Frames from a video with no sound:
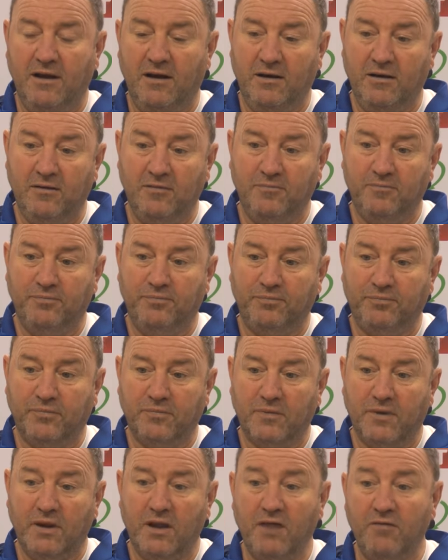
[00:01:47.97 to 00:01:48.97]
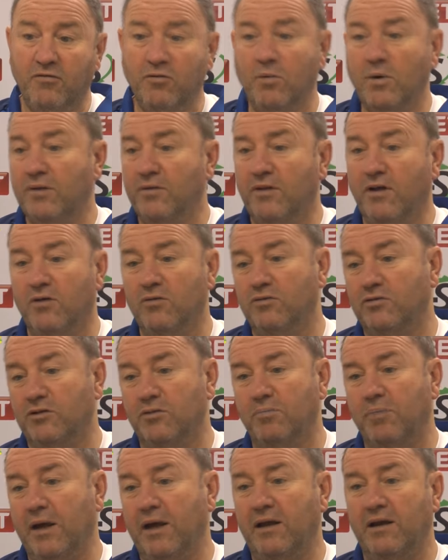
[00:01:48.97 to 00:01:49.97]
Um, everyone
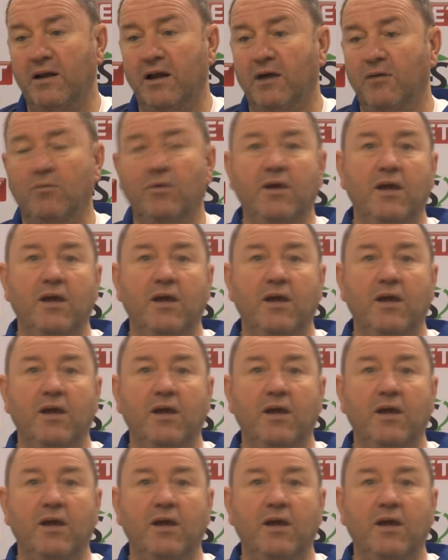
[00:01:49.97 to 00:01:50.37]
knows the bad luck